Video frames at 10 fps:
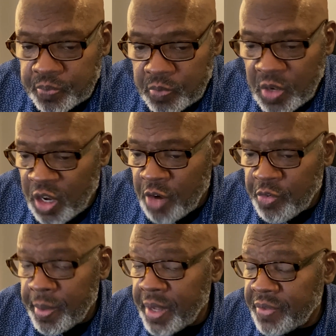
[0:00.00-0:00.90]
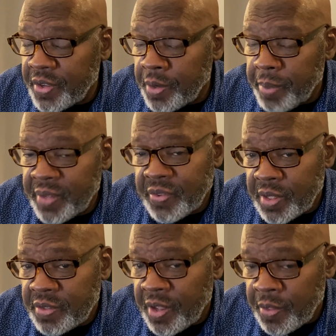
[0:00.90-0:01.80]
the government to basically
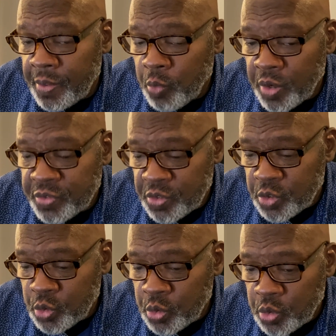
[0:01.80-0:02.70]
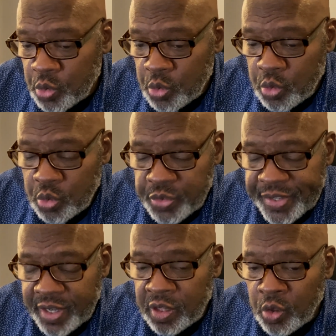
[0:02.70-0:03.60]
tell them what to do, to
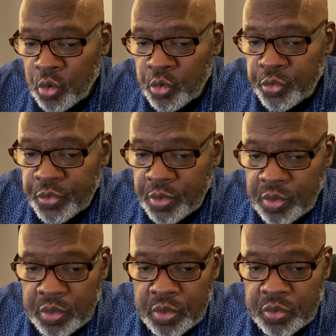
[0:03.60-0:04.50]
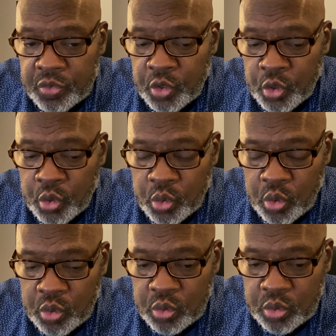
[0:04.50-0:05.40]
close, to,
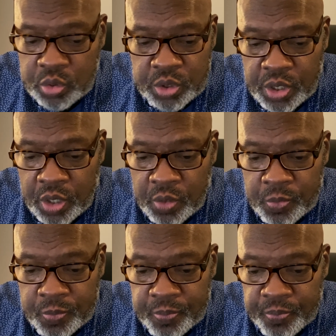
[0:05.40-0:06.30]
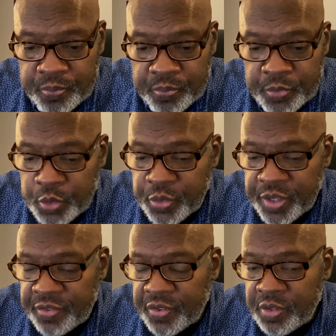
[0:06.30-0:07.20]
you know, do
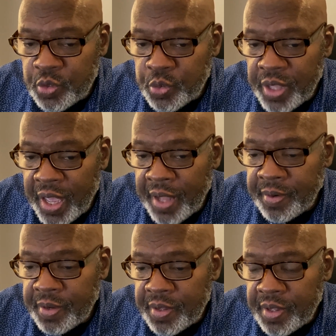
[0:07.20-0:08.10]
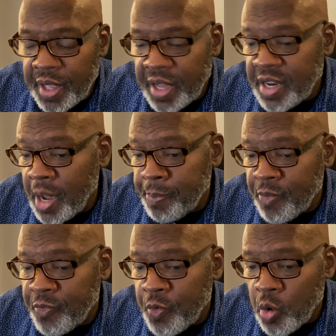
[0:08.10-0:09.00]
this and do that and not
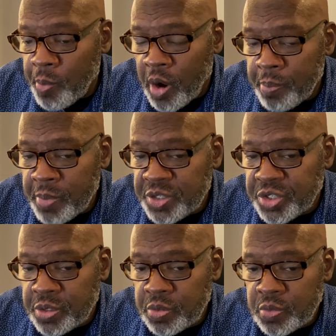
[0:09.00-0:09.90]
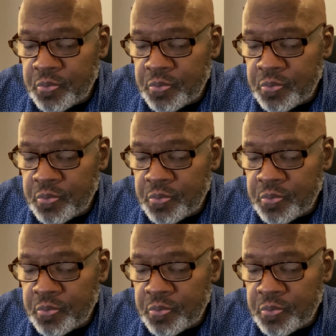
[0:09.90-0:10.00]
perform our mission.